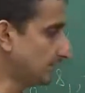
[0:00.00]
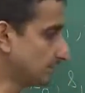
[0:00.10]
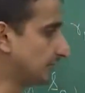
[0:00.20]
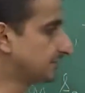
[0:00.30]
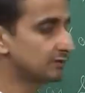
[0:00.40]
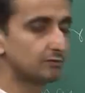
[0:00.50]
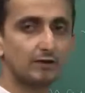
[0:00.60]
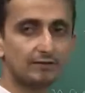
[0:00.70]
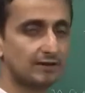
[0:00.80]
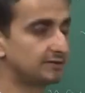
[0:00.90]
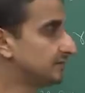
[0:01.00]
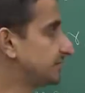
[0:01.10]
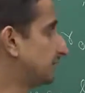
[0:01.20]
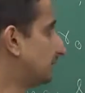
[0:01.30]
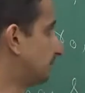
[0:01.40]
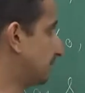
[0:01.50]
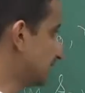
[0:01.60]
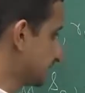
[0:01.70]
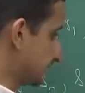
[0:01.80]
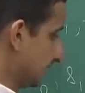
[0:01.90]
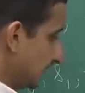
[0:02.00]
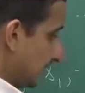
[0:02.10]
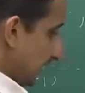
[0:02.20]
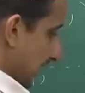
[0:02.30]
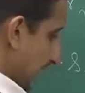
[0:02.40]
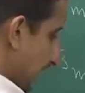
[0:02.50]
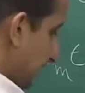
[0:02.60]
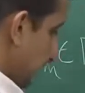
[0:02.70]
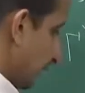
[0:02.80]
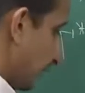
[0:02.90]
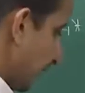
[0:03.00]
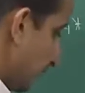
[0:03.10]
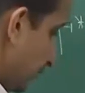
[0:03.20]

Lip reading: So, this is what transition means. And when